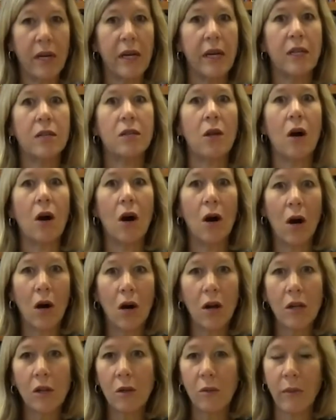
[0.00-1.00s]
It's
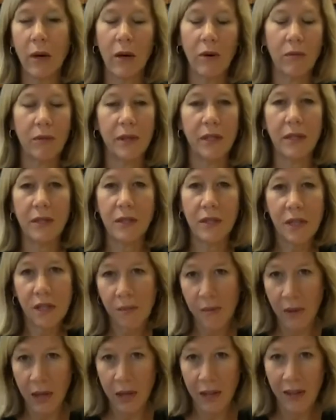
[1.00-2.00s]
all about
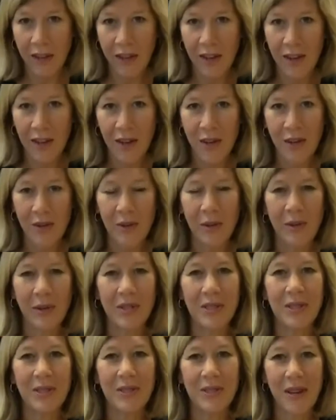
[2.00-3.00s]
redeeming your
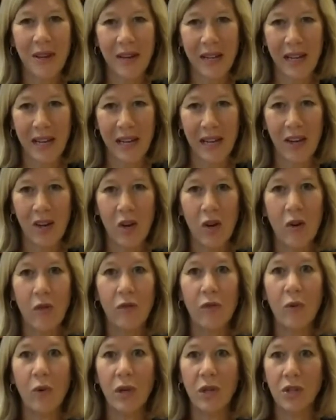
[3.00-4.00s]
study
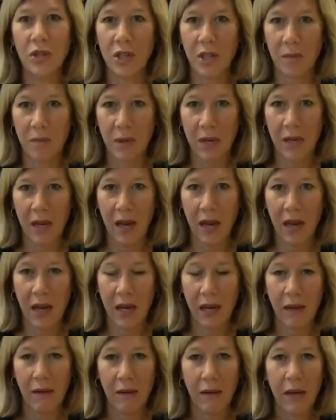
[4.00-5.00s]
for
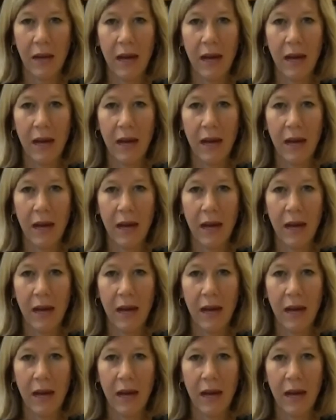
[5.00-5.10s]
GPA.